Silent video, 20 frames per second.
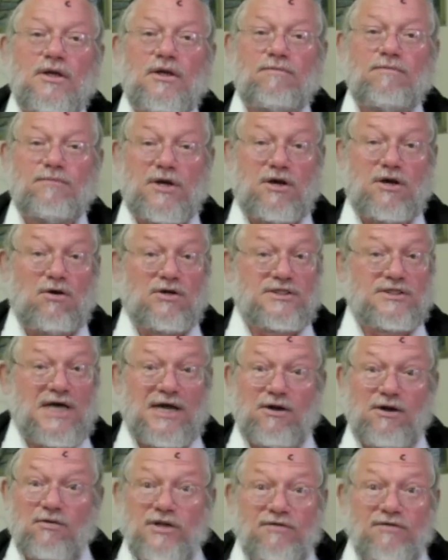because
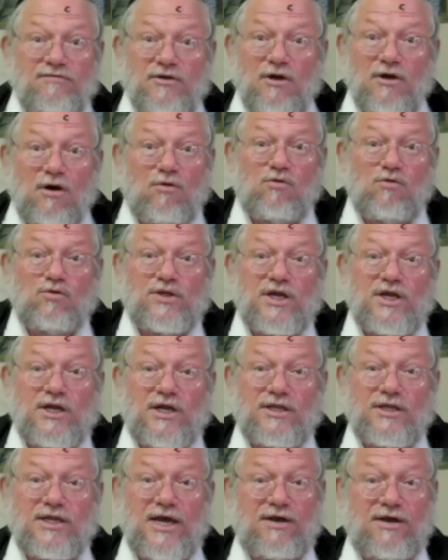I don't even know who did
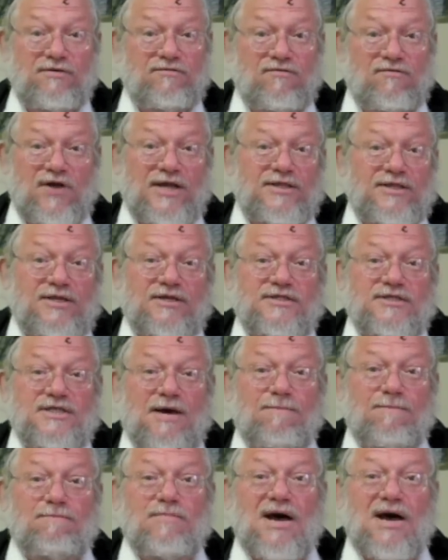it. They rented
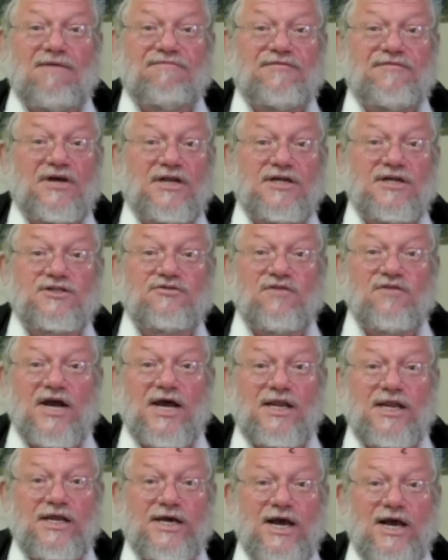some mafia, an
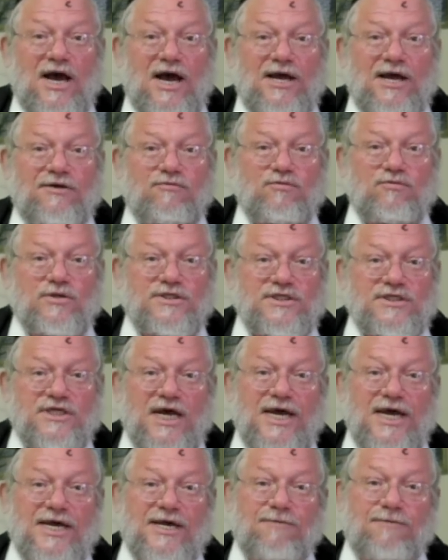Israeli guy who was
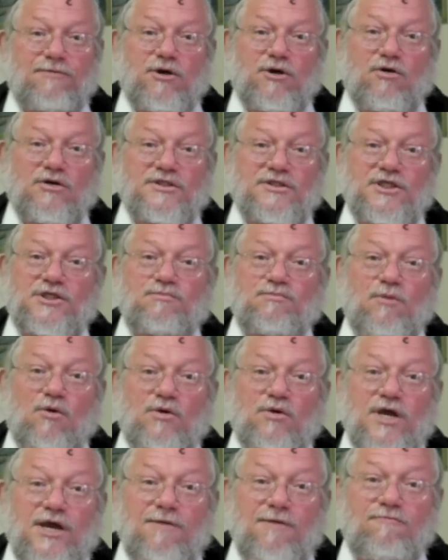saying it because he
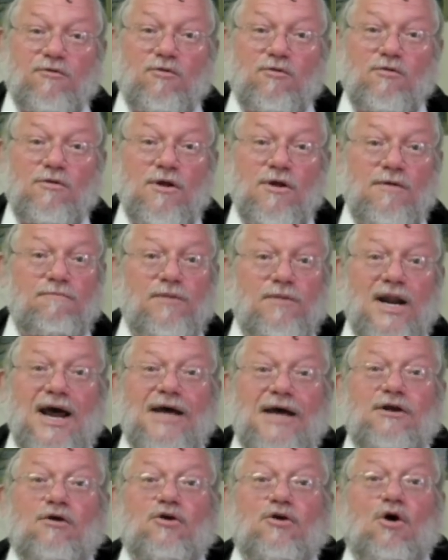spoke Hebrew, but
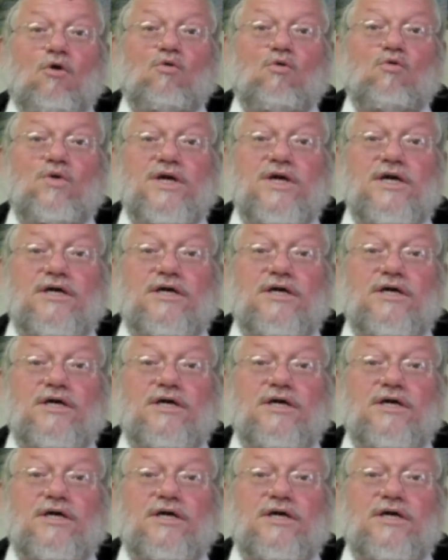I don't know who he